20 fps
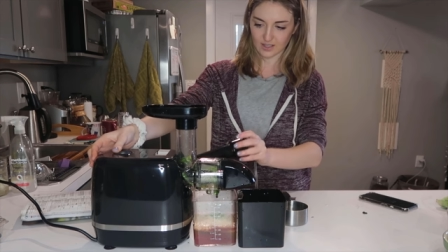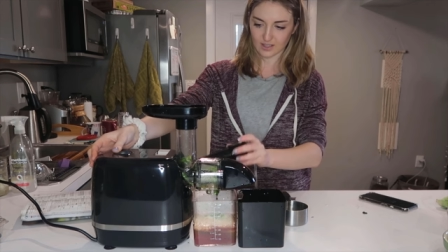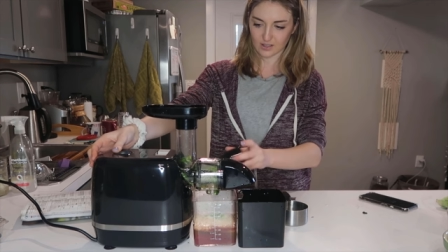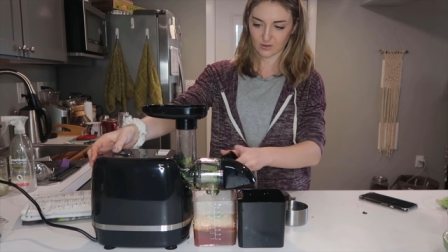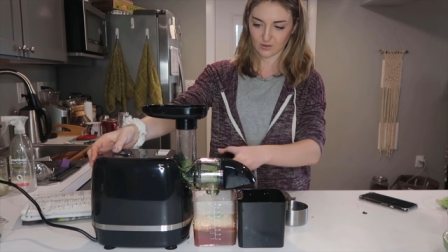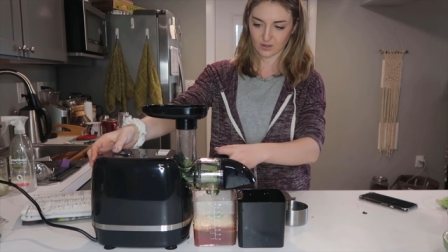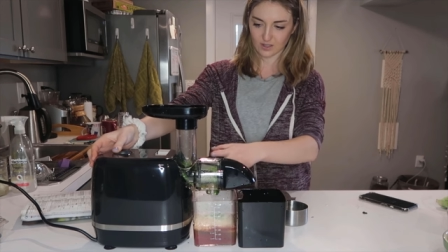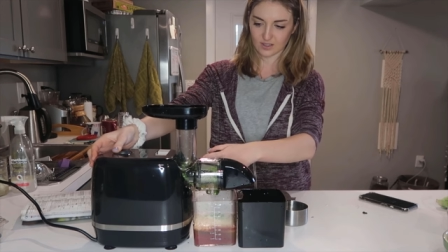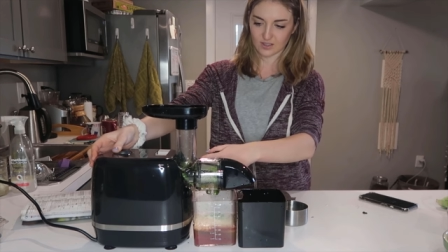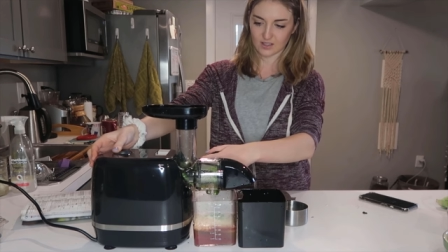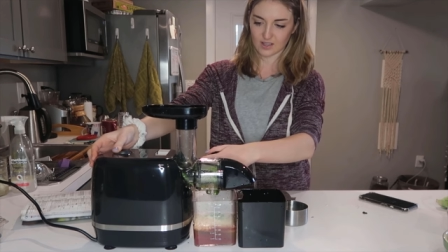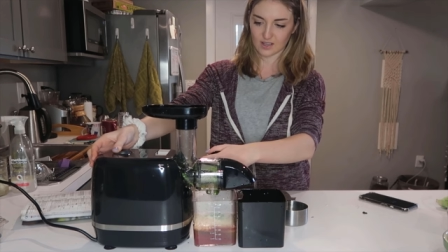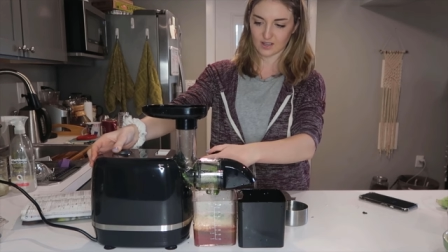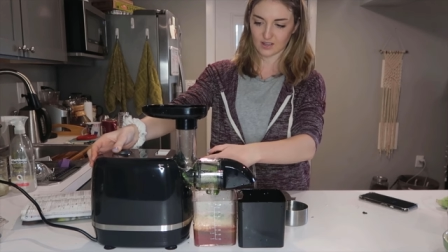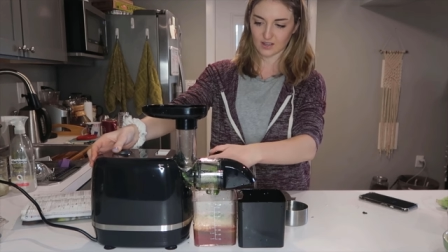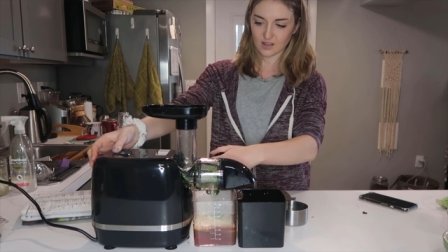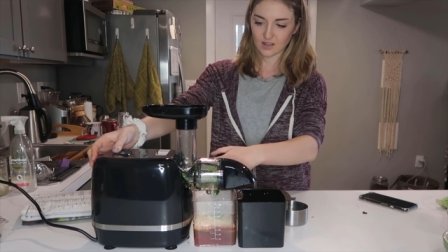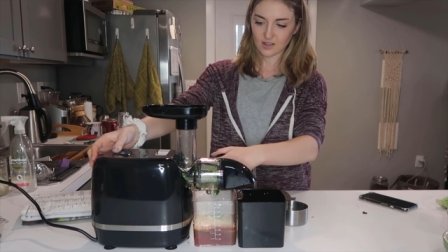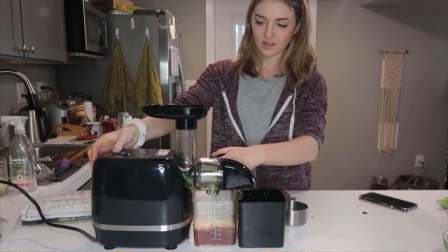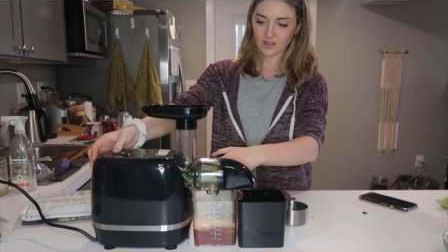Like you can
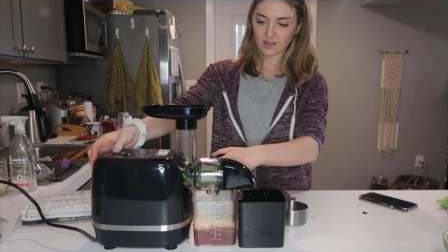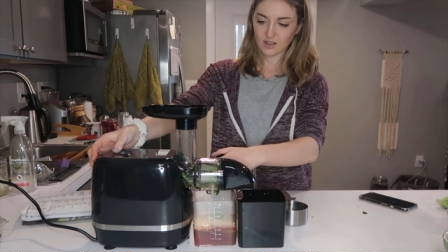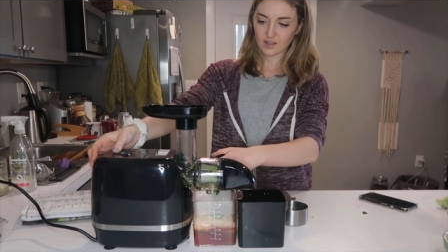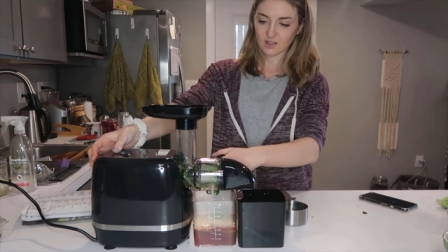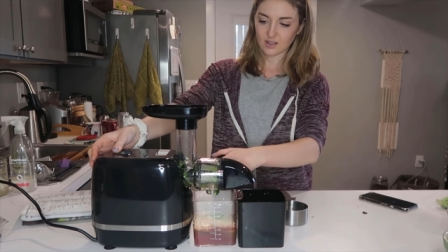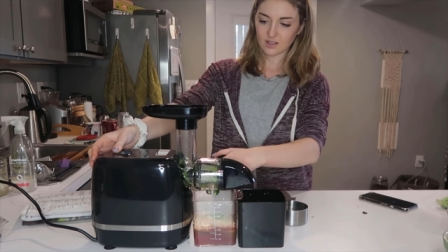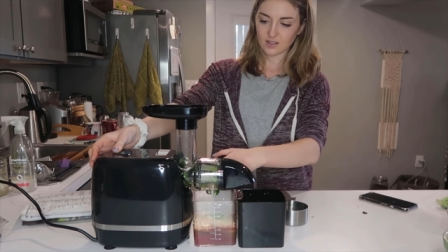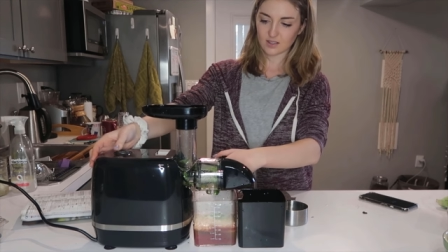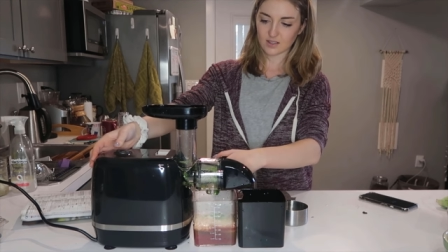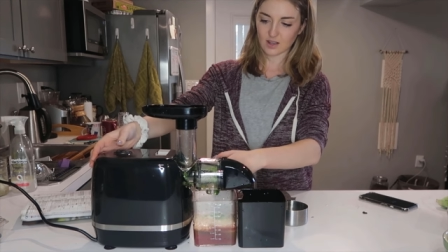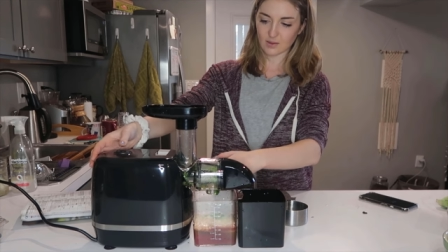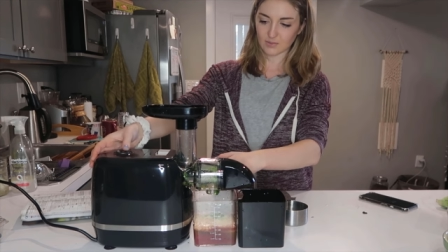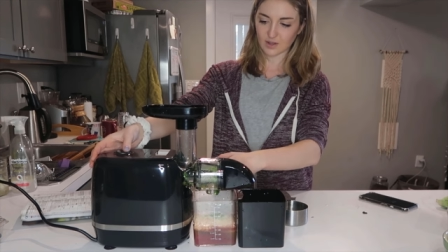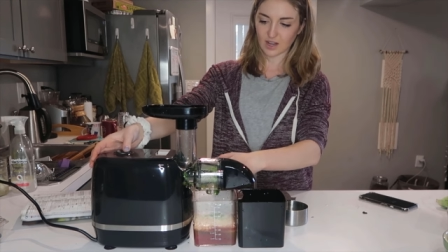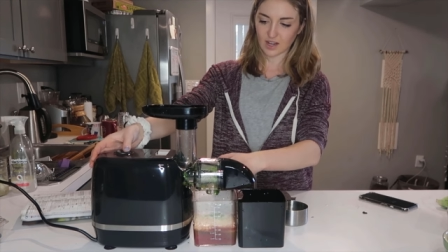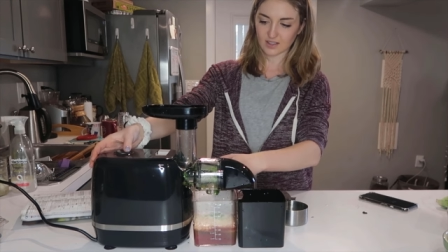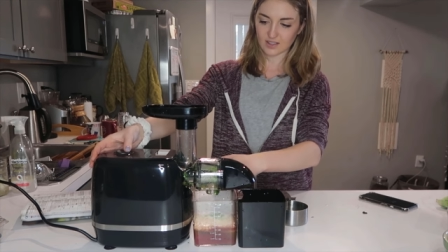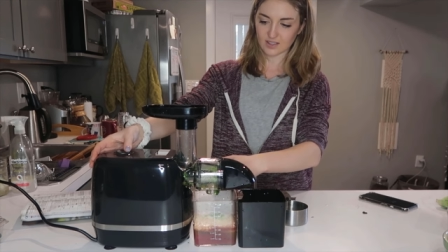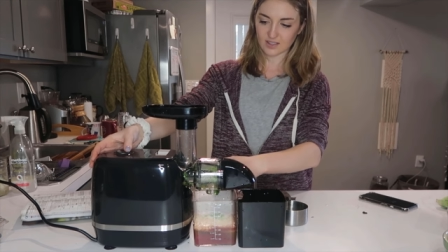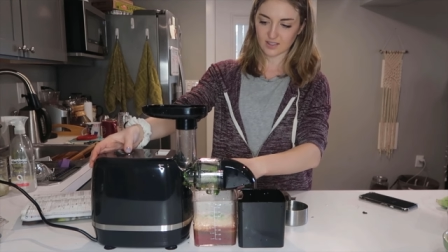see some
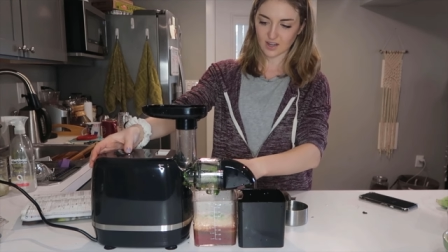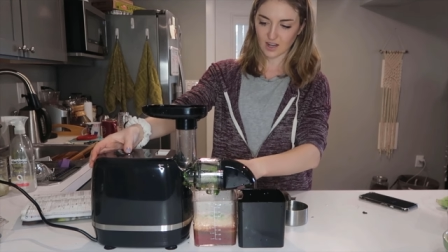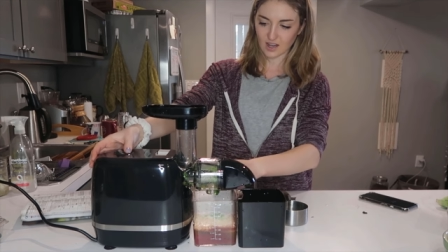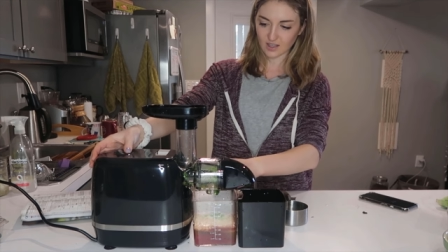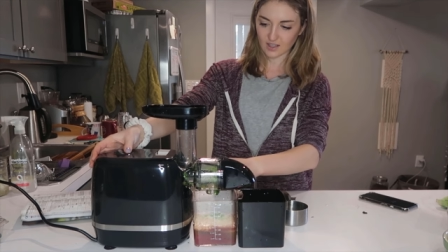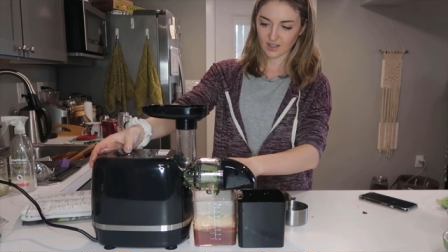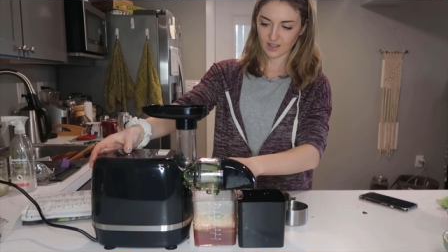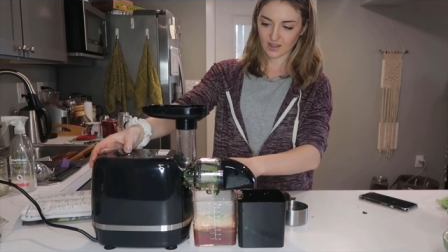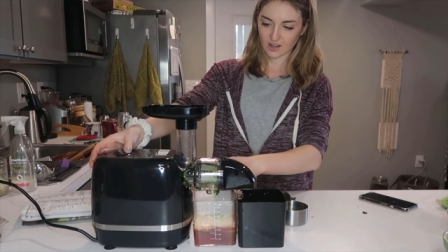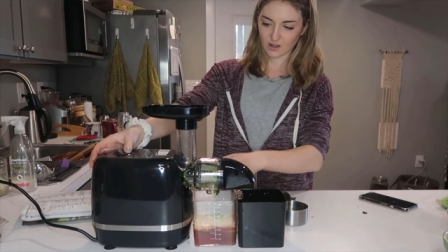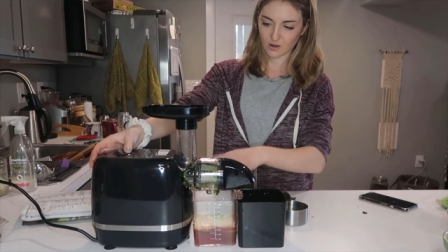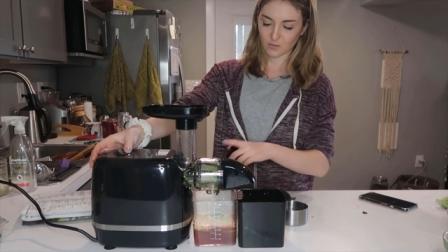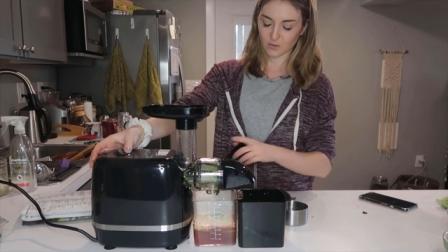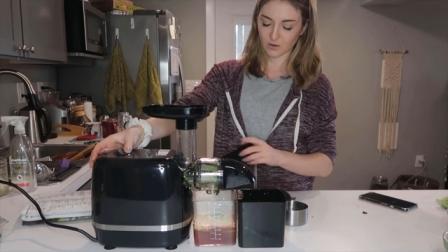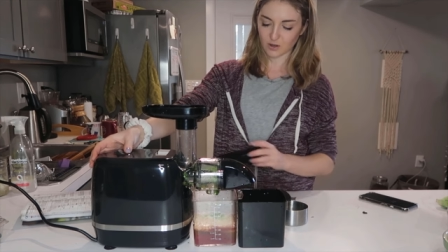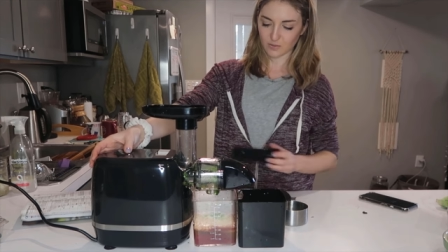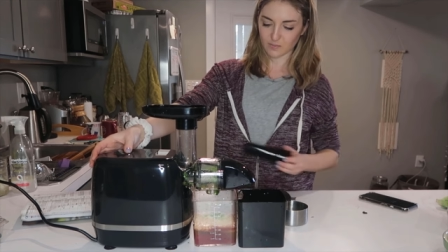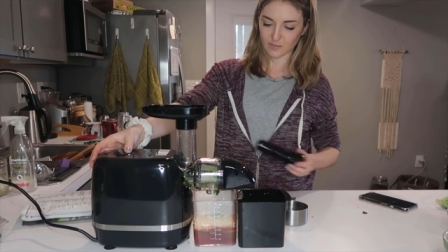got stuck and then you put